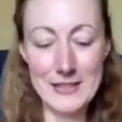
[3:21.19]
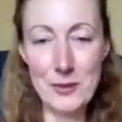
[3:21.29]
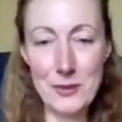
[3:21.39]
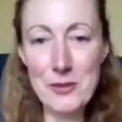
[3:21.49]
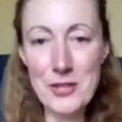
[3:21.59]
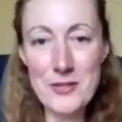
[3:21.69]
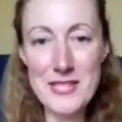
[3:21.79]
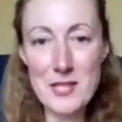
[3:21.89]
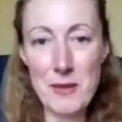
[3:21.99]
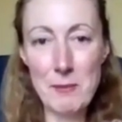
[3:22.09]
So I'm going to use
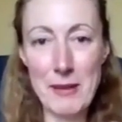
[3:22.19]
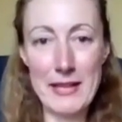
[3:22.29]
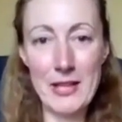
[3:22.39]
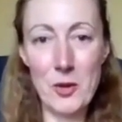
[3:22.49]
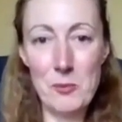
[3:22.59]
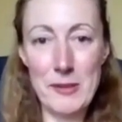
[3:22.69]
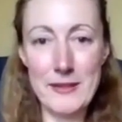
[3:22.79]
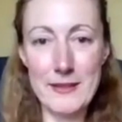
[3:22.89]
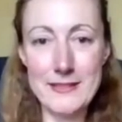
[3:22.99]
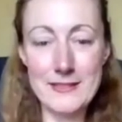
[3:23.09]
this big pine cone
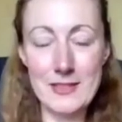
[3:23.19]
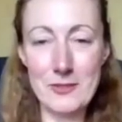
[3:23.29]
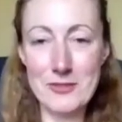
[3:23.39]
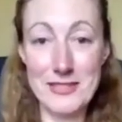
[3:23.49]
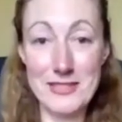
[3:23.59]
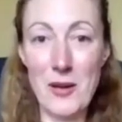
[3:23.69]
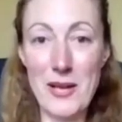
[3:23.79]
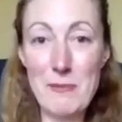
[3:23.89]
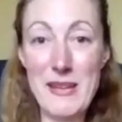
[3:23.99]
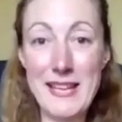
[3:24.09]
because obviously it's
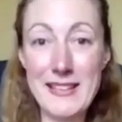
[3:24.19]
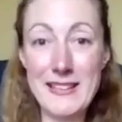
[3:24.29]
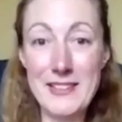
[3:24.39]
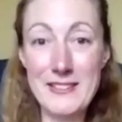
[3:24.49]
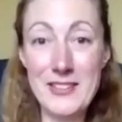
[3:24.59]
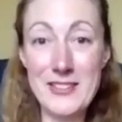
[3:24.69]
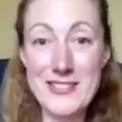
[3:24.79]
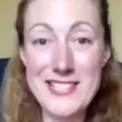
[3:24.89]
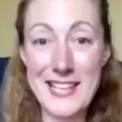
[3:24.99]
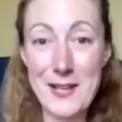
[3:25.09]
quite big and you can
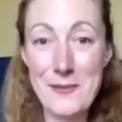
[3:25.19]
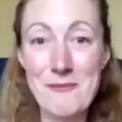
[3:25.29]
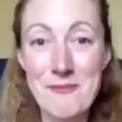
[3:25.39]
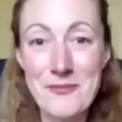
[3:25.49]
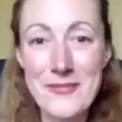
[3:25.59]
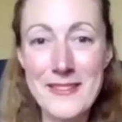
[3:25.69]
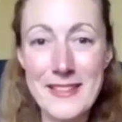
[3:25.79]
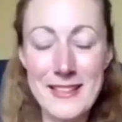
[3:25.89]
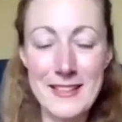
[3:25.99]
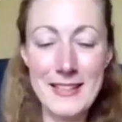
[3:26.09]
see it.
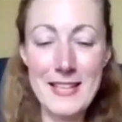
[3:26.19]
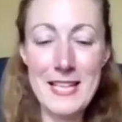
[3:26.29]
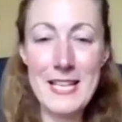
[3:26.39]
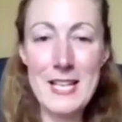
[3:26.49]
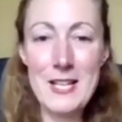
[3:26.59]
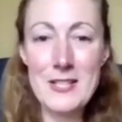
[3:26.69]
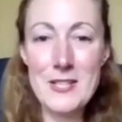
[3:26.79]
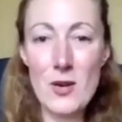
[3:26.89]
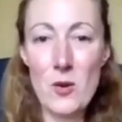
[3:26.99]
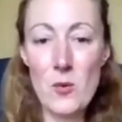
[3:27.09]

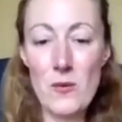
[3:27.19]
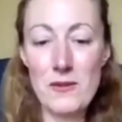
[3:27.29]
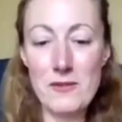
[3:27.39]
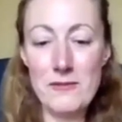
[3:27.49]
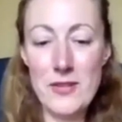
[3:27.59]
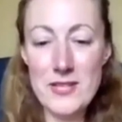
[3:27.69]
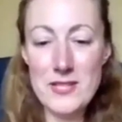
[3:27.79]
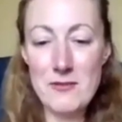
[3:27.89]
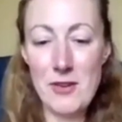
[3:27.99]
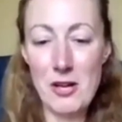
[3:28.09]
So first
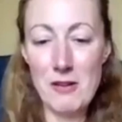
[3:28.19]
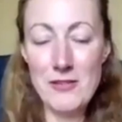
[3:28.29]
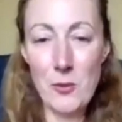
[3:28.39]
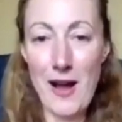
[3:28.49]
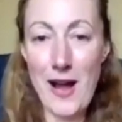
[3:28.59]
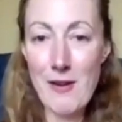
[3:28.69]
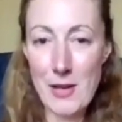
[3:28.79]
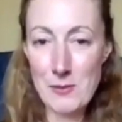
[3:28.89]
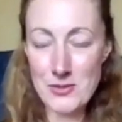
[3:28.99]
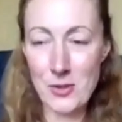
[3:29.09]
of all, if you are
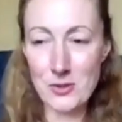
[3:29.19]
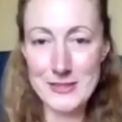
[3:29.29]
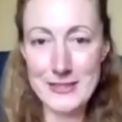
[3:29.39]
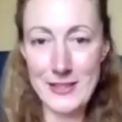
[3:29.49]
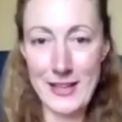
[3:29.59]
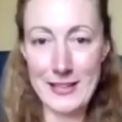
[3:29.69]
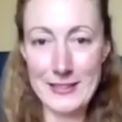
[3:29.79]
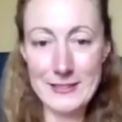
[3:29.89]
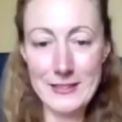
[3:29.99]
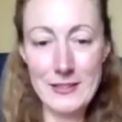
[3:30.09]
able to hold it in your
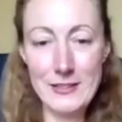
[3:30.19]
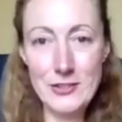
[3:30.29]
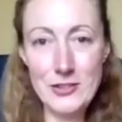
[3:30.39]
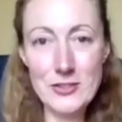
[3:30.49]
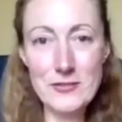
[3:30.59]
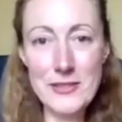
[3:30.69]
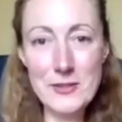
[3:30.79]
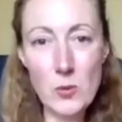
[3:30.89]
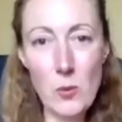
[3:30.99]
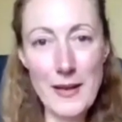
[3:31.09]
hand, just feel
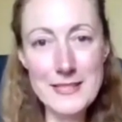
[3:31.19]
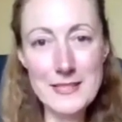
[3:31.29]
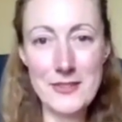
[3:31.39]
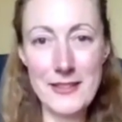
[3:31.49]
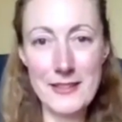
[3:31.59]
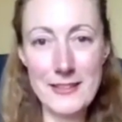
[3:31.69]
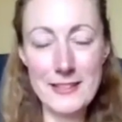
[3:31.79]
the weight of it.